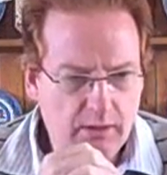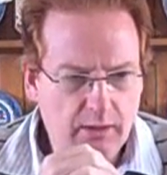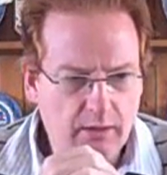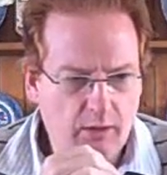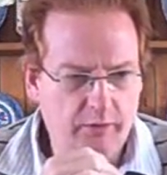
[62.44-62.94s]

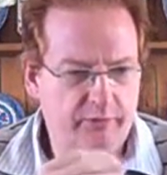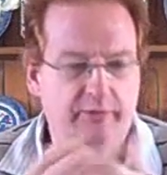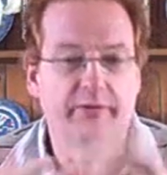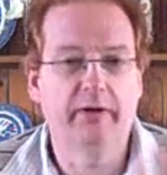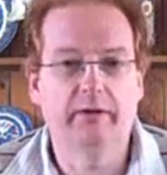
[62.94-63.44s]
over
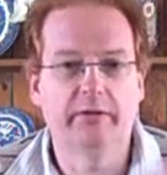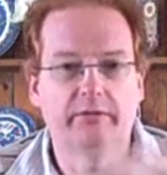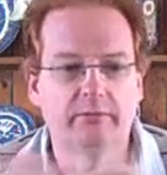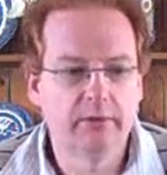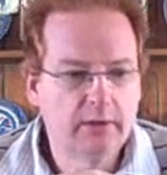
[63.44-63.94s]
the
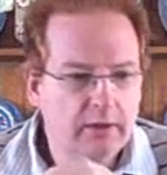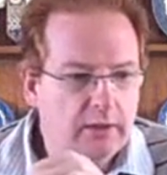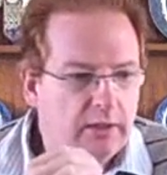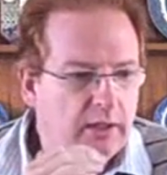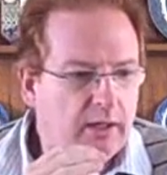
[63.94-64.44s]
various
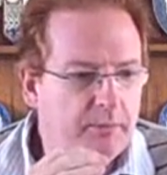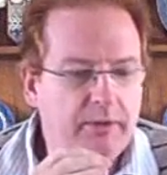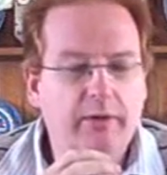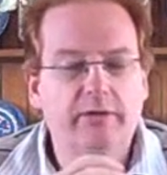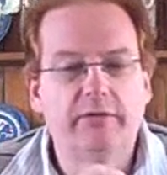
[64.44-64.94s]

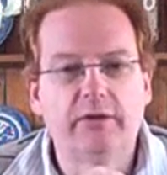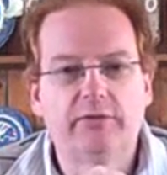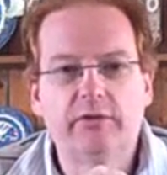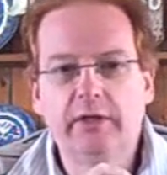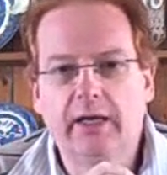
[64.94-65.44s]
periods of
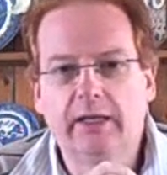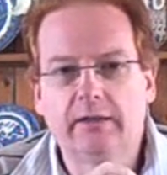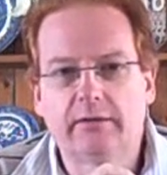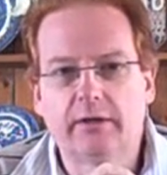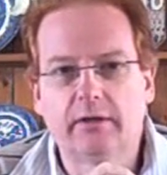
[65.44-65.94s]
history,
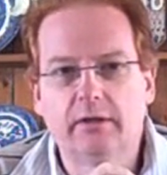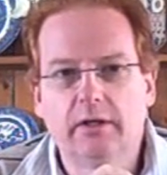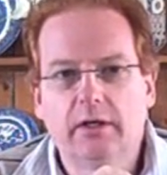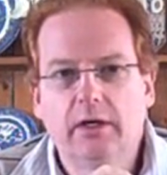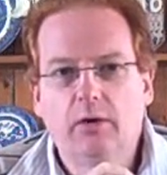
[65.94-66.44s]
and
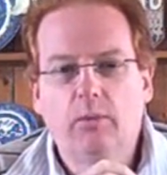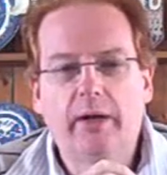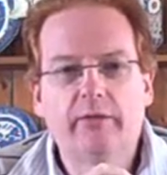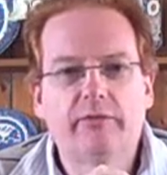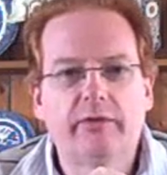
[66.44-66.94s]

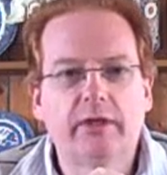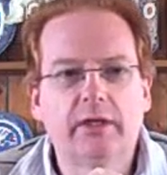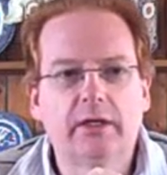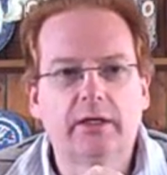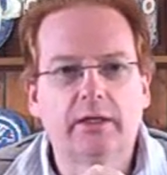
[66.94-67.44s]
one of
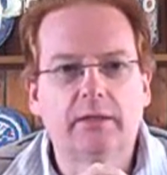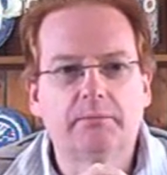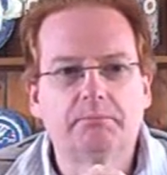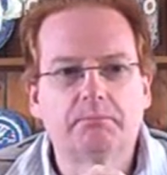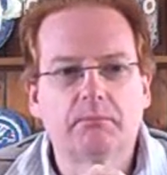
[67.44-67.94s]
the
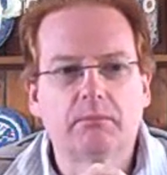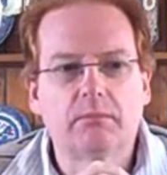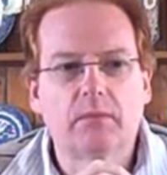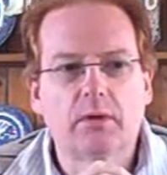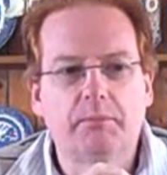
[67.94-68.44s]

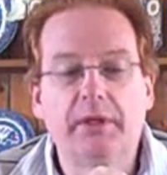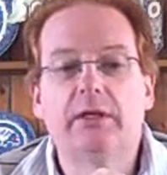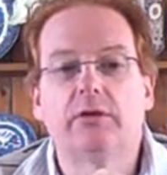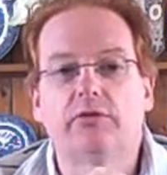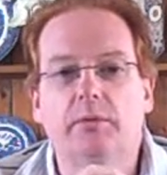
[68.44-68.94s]

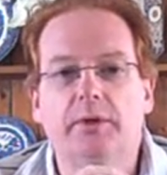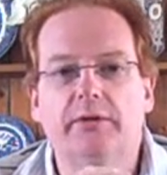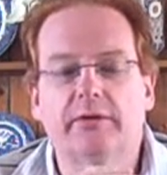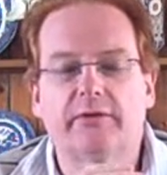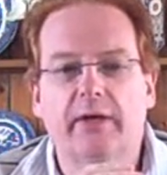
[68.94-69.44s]
big
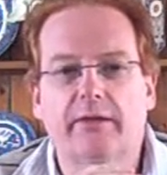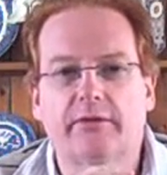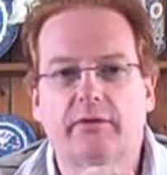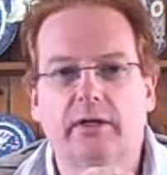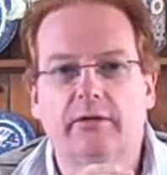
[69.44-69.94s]
contributors to South
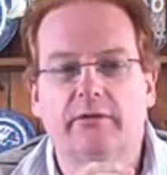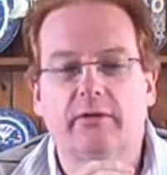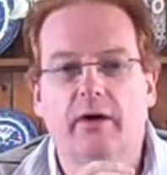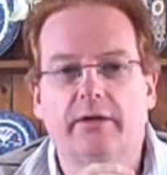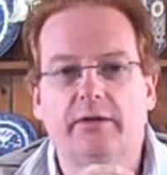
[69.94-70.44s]
Australian
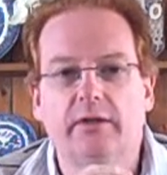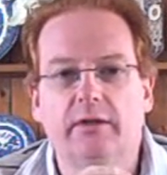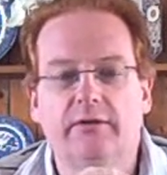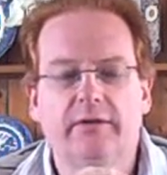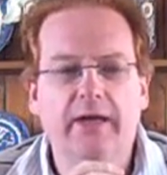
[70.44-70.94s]
society
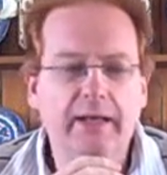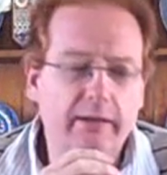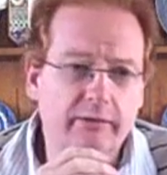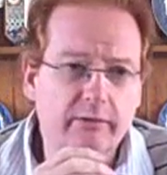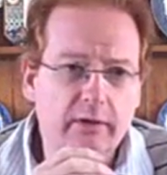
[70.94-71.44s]
is
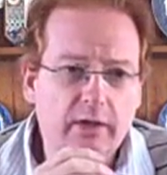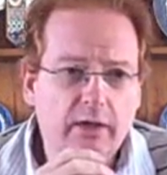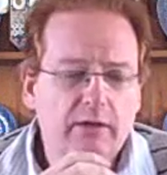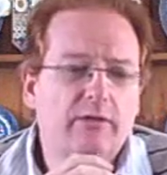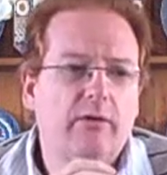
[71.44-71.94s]
Italians.
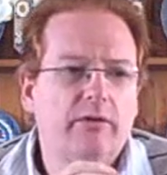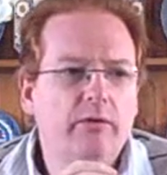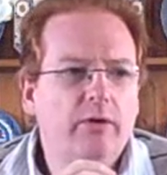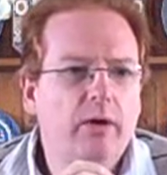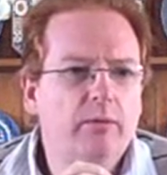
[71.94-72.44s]
So I
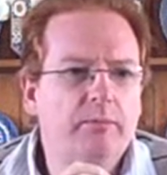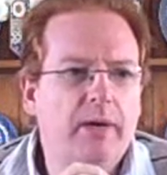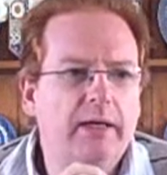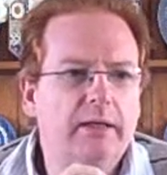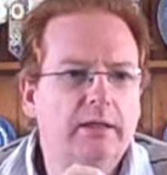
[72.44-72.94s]
thought I would
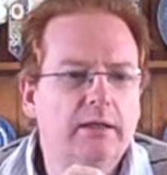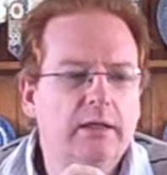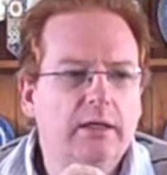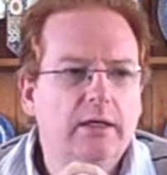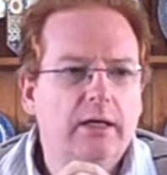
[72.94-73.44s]
make
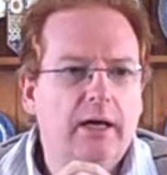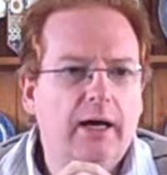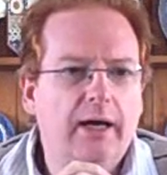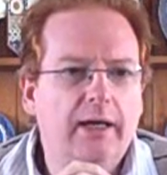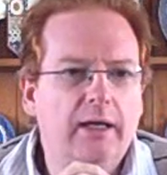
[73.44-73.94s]

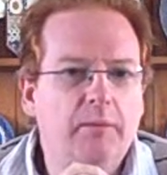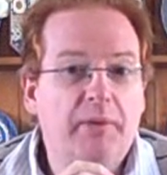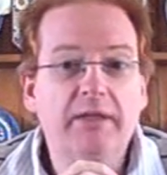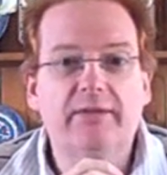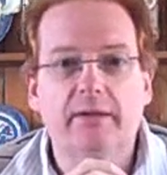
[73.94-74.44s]
a
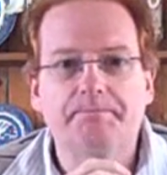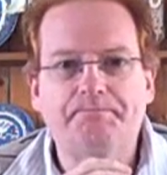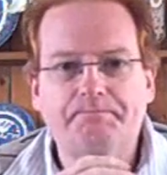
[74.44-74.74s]
pizza.